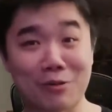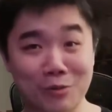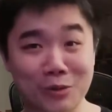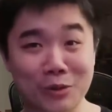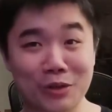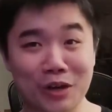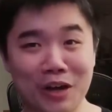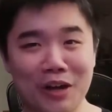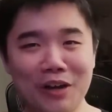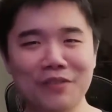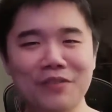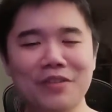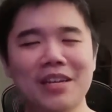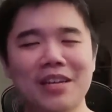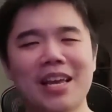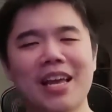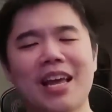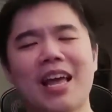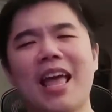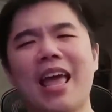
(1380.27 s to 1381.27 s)
Rudolph,
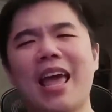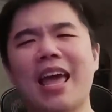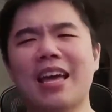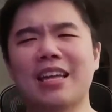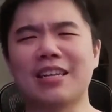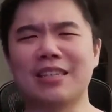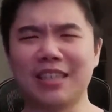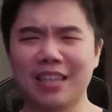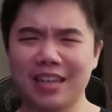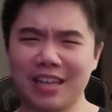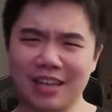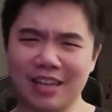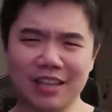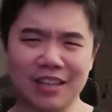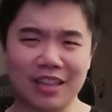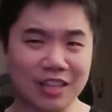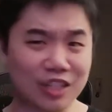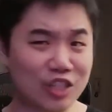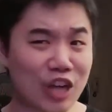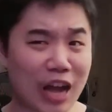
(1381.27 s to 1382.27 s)
and
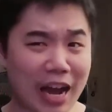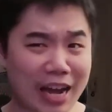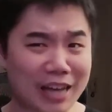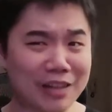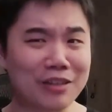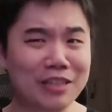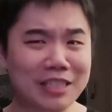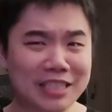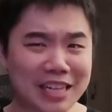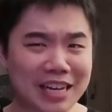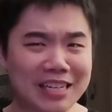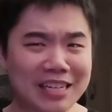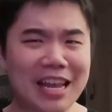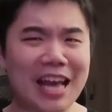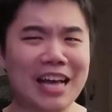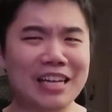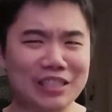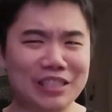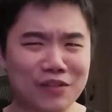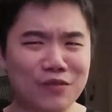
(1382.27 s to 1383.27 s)
the child's son
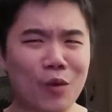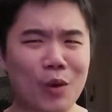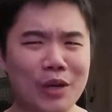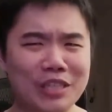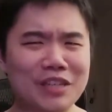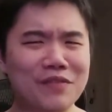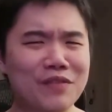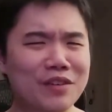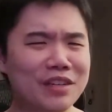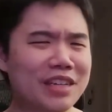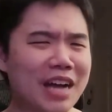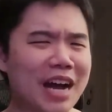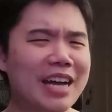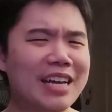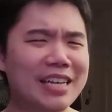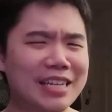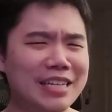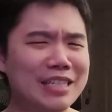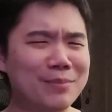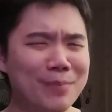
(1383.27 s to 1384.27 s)
has the voice of a guy
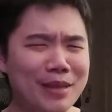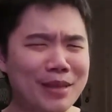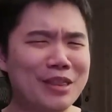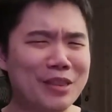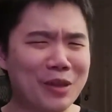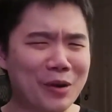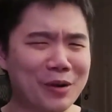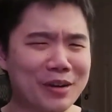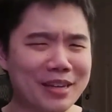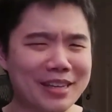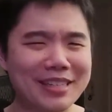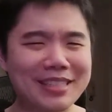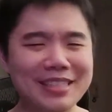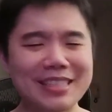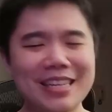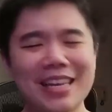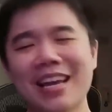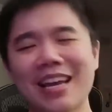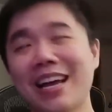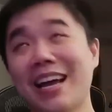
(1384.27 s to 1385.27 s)
in his mid 30s.
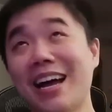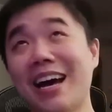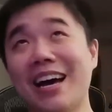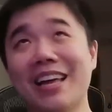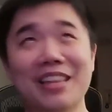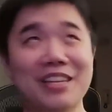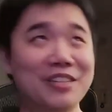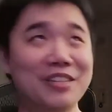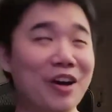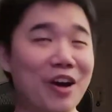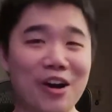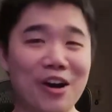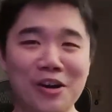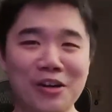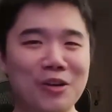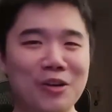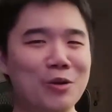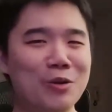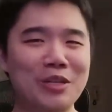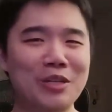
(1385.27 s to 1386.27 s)
Uh, the dog
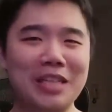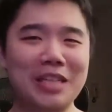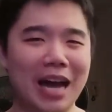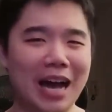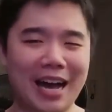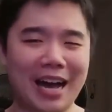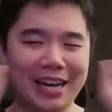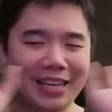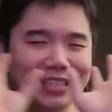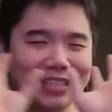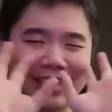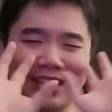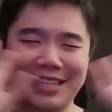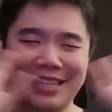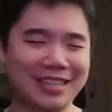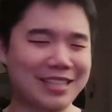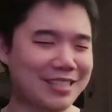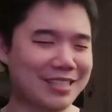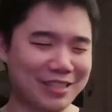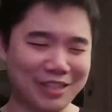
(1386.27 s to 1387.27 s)
whose eyes
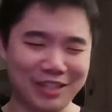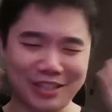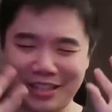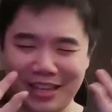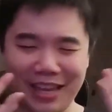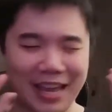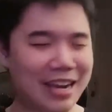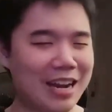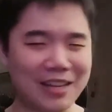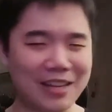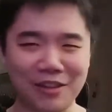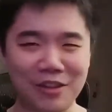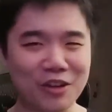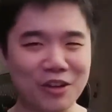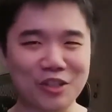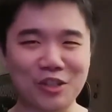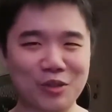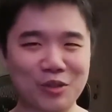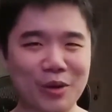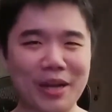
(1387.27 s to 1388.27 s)
just cannot look
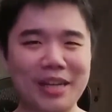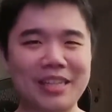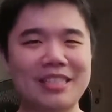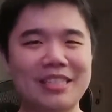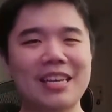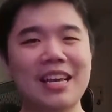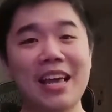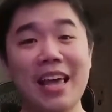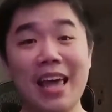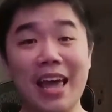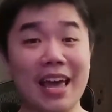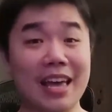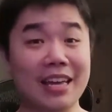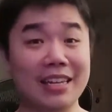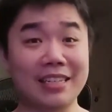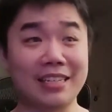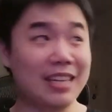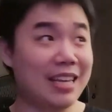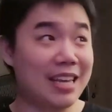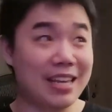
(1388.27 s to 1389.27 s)
straight
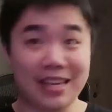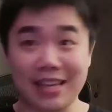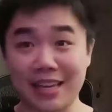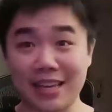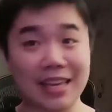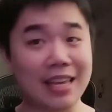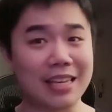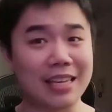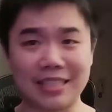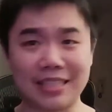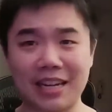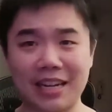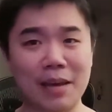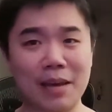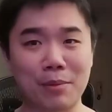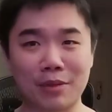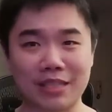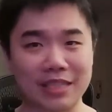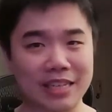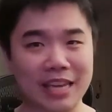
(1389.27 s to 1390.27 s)
and he's
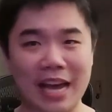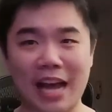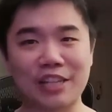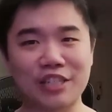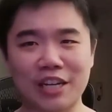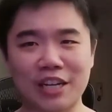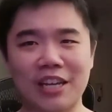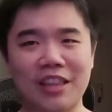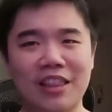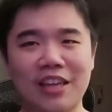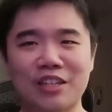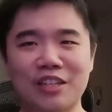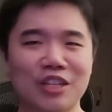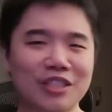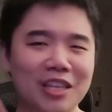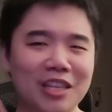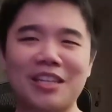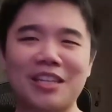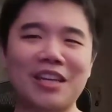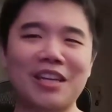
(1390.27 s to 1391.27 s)
unable to catch anything, just
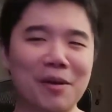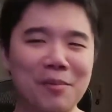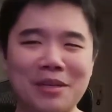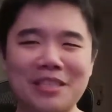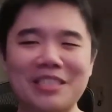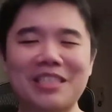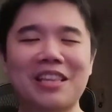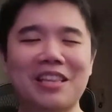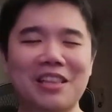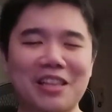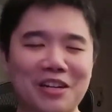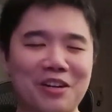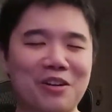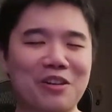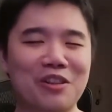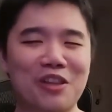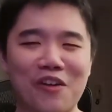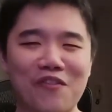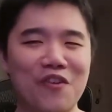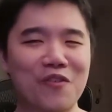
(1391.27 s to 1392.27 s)
the dumbest little
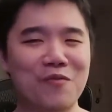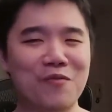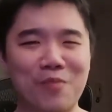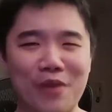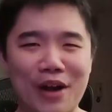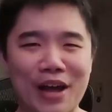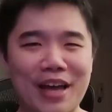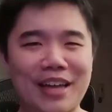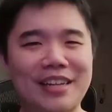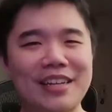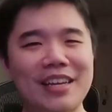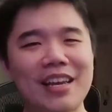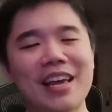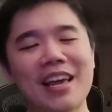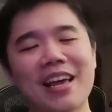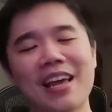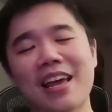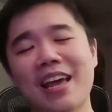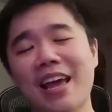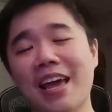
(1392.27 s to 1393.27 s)
loaf of bread.
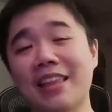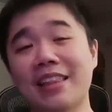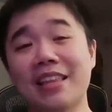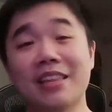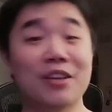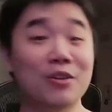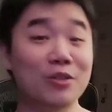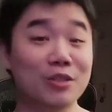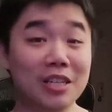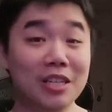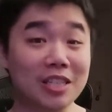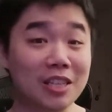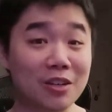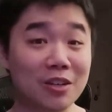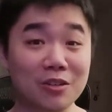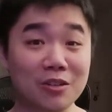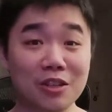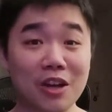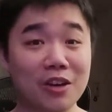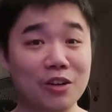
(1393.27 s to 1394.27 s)
And then there's this
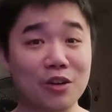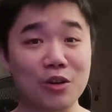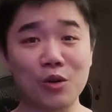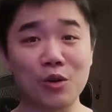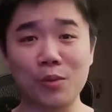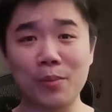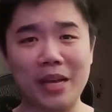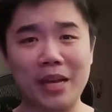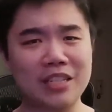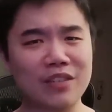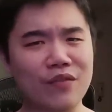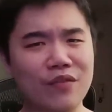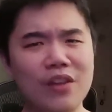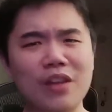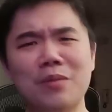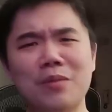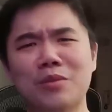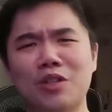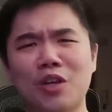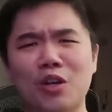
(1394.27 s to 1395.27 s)
little daughter who makes
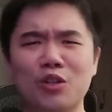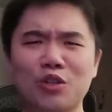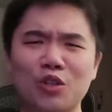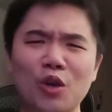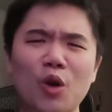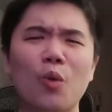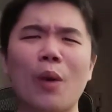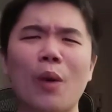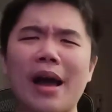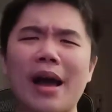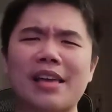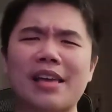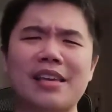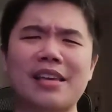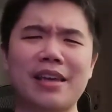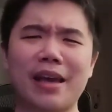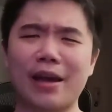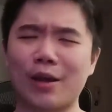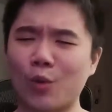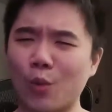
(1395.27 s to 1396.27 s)
films that are so
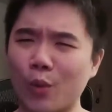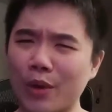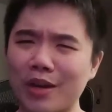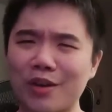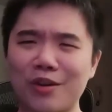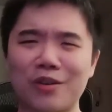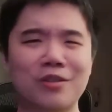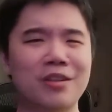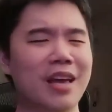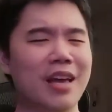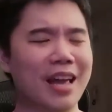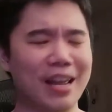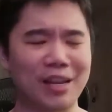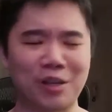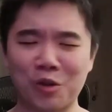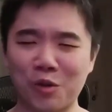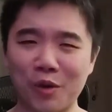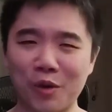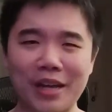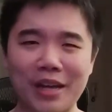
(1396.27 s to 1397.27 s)
wacky and weird
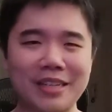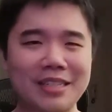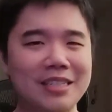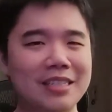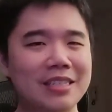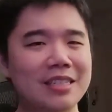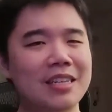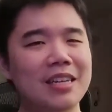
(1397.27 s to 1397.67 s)
and great.